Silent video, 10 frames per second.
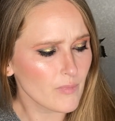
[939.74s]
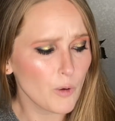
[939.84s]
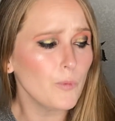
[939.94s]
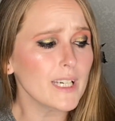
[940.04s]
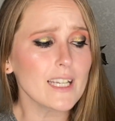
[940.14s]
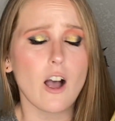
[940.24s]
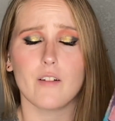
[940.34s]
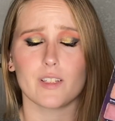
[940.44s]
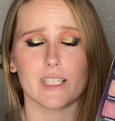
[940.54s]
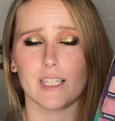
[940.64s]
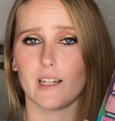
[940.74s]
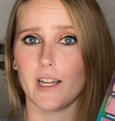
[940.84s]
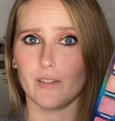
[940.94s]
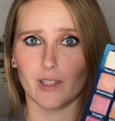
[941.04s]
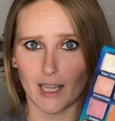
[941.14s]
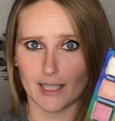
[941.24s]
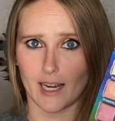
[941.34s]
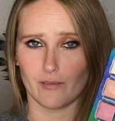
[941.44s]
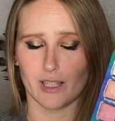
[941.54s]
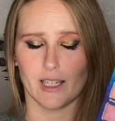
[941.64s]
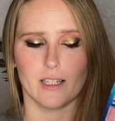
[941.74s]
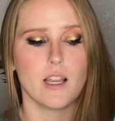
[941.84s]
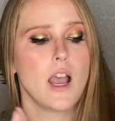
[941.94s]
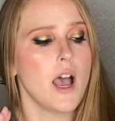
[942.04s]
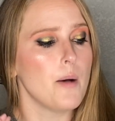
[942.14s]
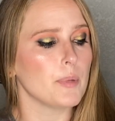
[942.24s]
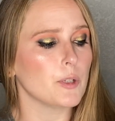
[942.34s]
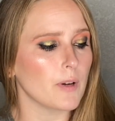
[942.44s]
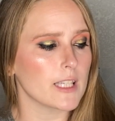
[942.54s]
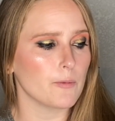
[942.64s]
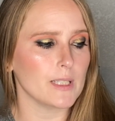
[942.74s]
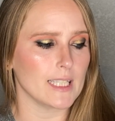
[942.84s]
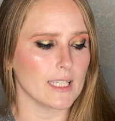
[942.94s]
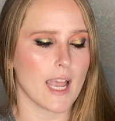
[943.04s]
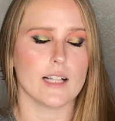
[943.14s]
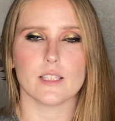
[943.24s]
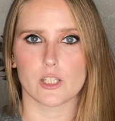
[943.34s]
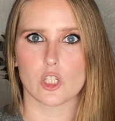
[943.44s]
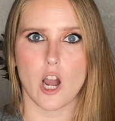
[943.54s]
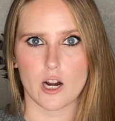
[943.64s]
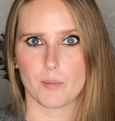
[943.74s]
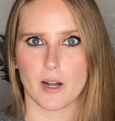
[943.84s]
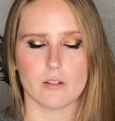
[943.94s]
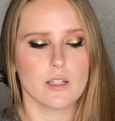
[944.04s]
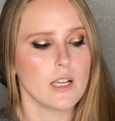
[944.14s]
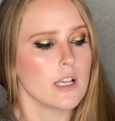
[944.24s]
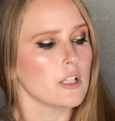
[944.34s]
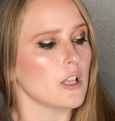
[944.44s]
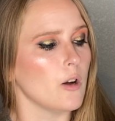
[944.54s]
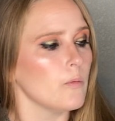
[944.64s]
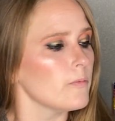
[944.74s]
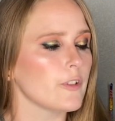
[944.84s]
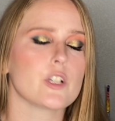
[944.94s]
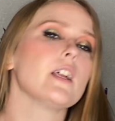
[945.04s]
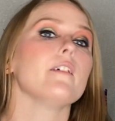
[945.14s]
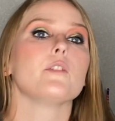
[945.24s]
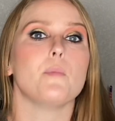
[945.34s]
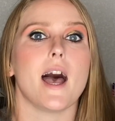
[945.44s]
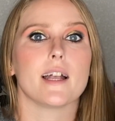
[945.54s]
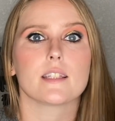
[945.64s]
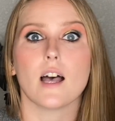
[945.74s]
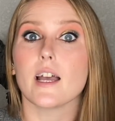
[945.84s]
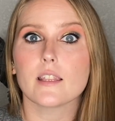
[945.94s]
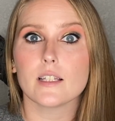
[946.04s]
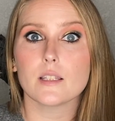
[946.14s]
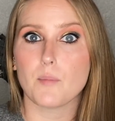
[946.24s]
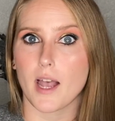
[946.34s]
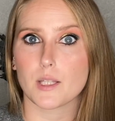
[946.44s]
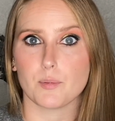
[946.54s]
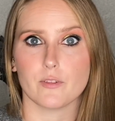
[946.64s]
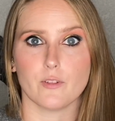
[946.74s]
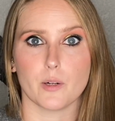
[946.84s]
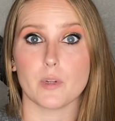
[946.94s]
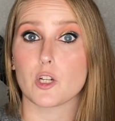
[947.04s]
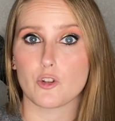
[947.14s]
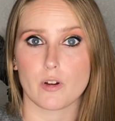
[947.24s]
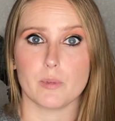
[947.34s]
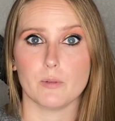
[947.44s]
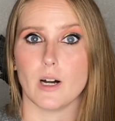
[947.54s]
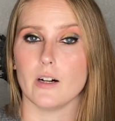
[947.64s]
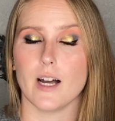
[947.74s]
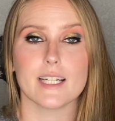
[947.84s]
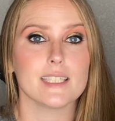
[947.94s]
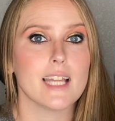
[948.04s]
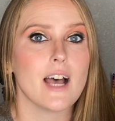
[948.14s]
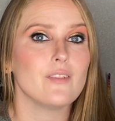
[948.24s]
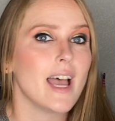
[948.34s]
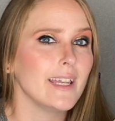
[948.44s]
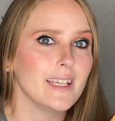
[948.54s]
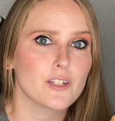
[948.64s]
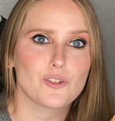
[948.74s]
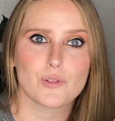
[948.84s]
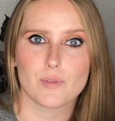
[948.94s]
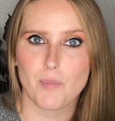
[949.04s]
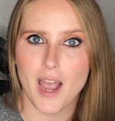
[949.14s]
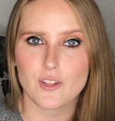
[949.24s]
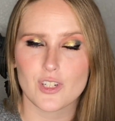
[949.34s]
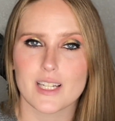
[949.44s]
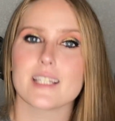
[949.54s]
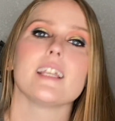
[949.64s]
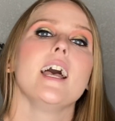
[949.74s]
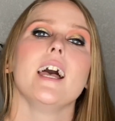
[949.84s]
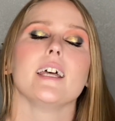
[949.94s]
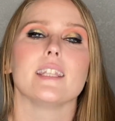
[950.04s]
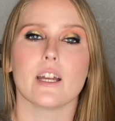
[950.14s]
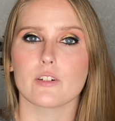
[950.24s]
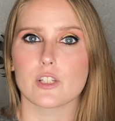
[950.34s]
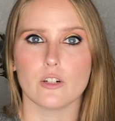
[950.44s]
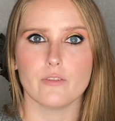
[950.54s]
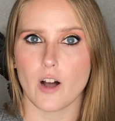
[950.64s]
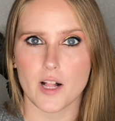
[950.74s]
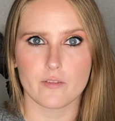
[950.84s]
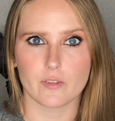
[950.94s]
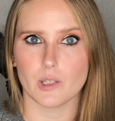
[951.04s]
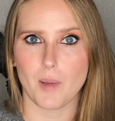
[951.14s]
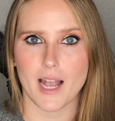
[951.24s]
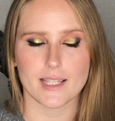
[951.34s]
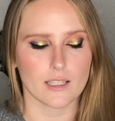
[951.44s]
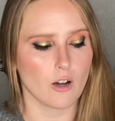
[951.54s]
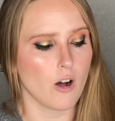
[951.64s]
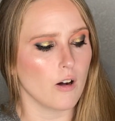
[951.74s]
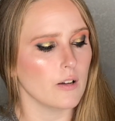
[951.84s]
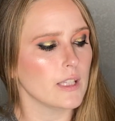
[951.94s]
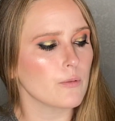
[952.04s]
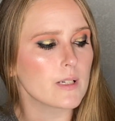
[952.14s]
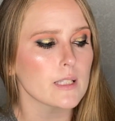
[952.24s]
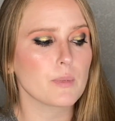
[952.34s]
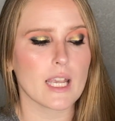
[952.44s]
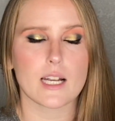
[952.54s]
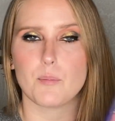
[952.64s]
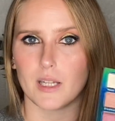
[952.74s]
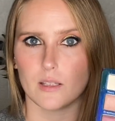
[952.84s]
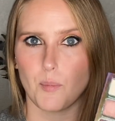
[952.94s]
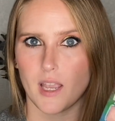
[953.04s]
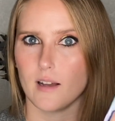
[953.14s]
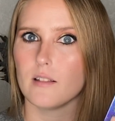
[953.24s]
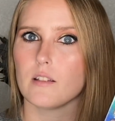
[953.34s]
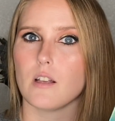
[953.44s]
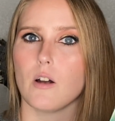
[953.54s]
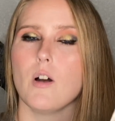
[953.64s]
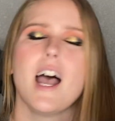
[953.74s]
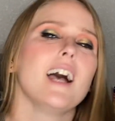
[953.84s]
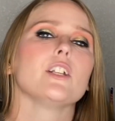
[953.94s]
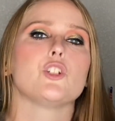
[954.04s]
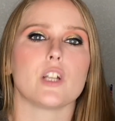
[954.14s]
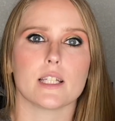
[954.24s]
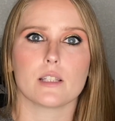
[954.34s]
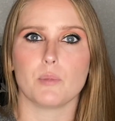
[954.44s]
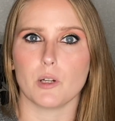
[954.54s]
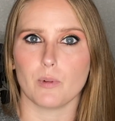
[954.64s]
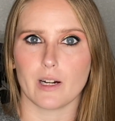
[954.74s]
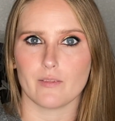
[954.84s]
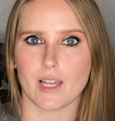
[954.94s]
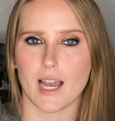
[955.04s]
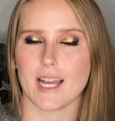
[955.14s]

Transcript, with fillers: We obviously did not even get to everything, but the ones that we did get, let's talk about. So first off, the mattes. I thought the mattes performed extremely well. I didn't have any issues with patchiness. There was no fallout from the mattes at all. There was some kick up in the pan, so just be aware of that.